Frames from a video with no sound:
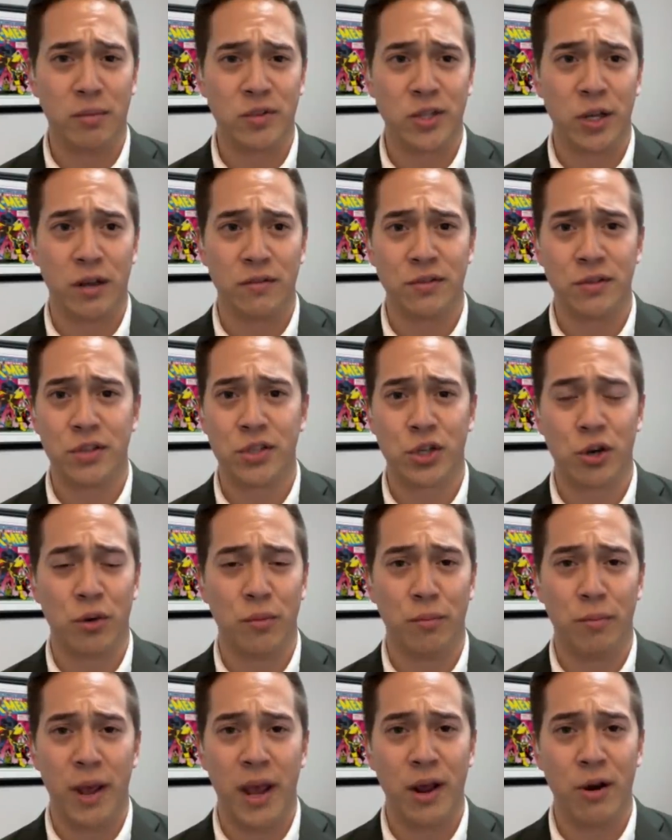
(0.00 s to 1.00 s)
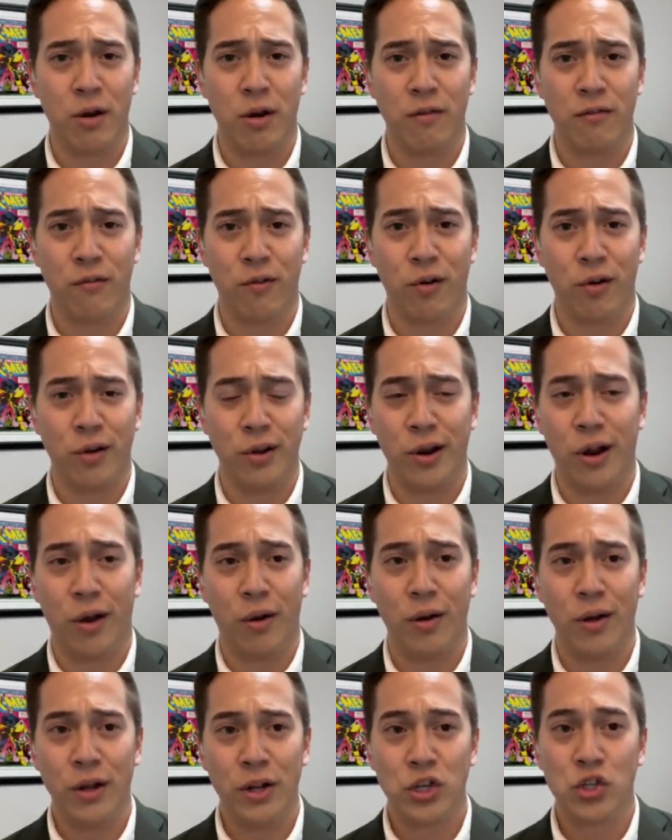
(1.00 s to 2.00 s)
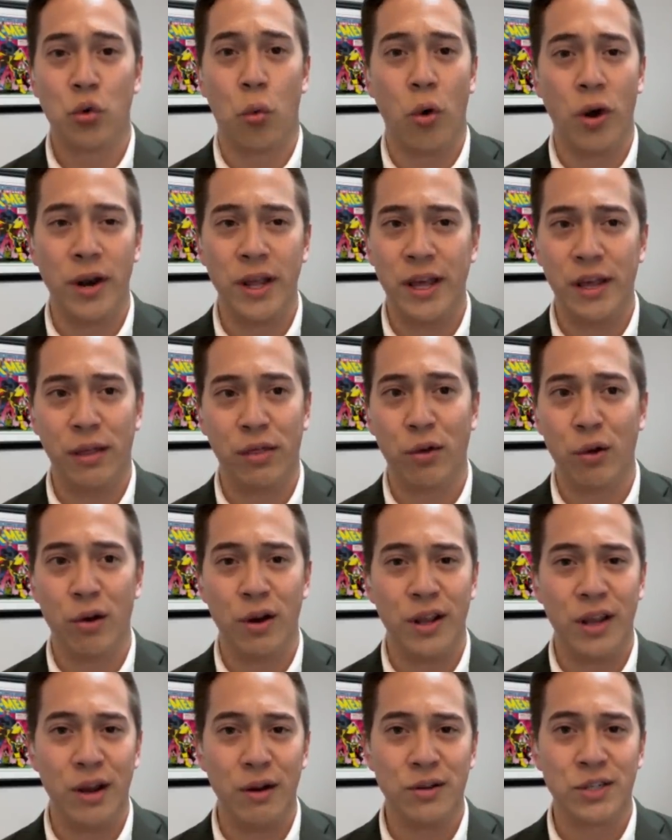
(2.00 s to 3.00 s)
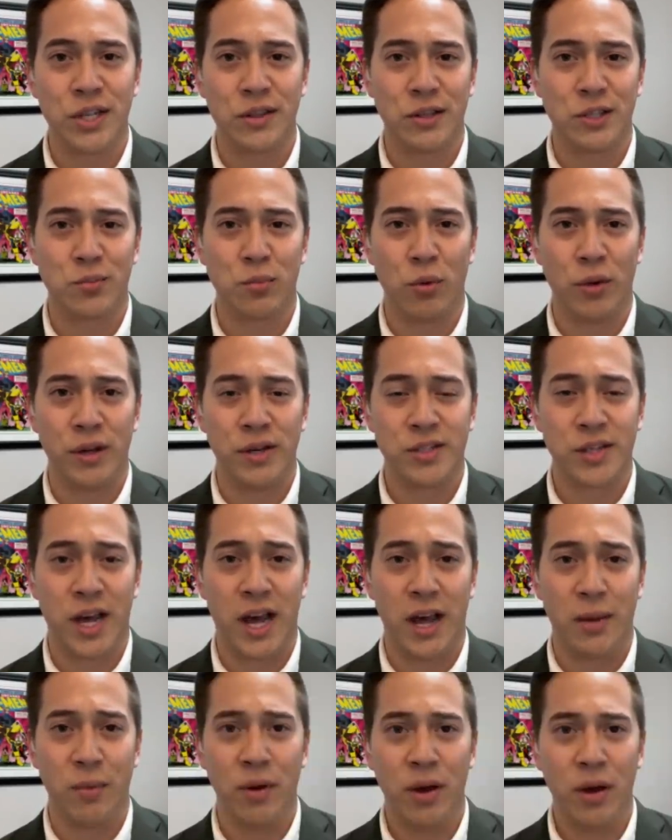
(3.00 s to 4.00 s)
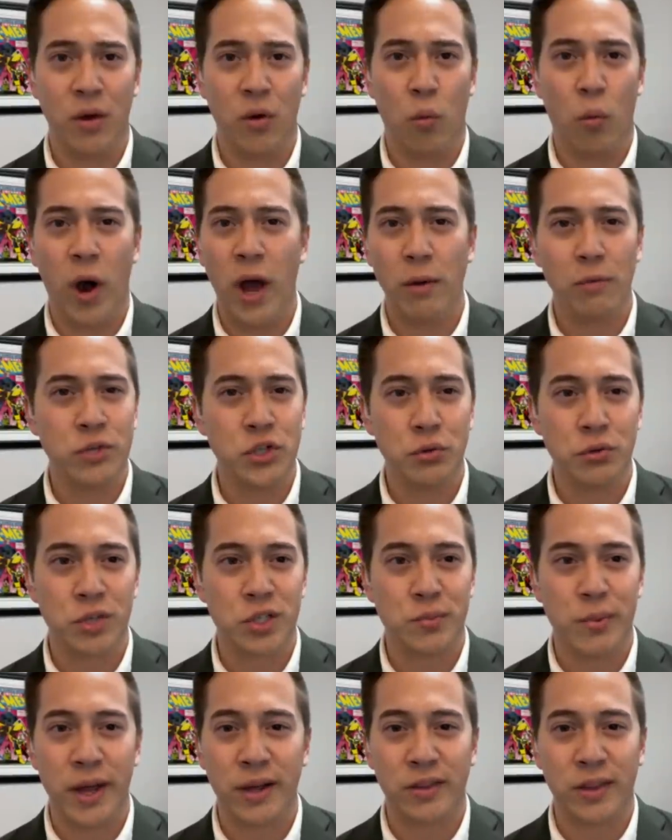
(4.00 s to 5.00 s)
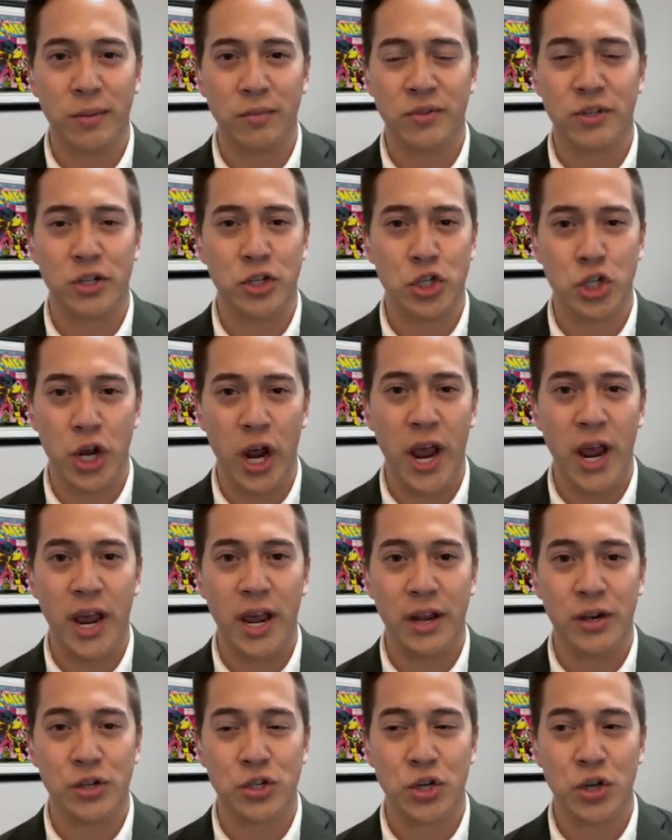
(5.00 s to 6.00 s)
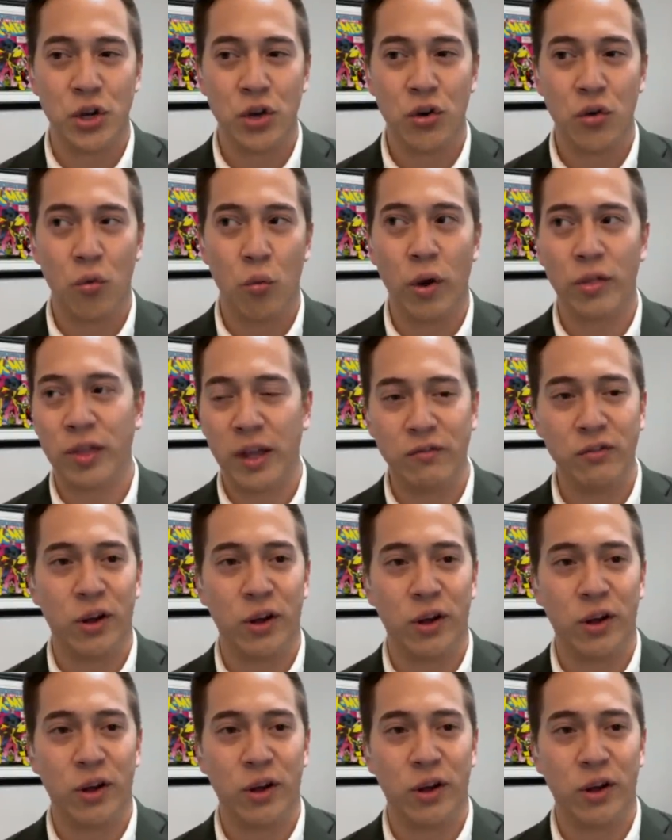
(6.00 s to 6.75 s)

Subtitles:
themselves in a certain manner for, 20, 30 years at this point in time, why would you expect them to change what they've